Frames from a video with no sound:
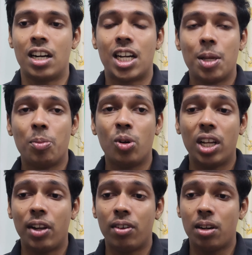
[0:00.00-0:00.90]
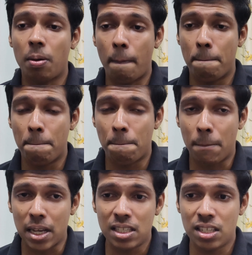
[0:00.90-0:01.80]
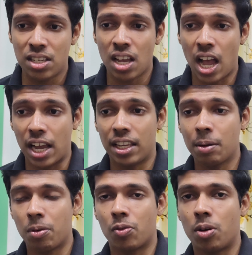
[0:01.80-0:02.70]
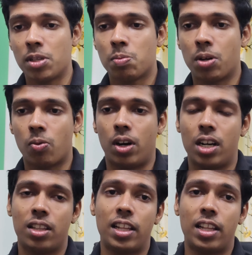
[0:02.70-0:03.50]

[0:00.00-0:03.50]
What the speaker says: TPU deliver much higher performance per watt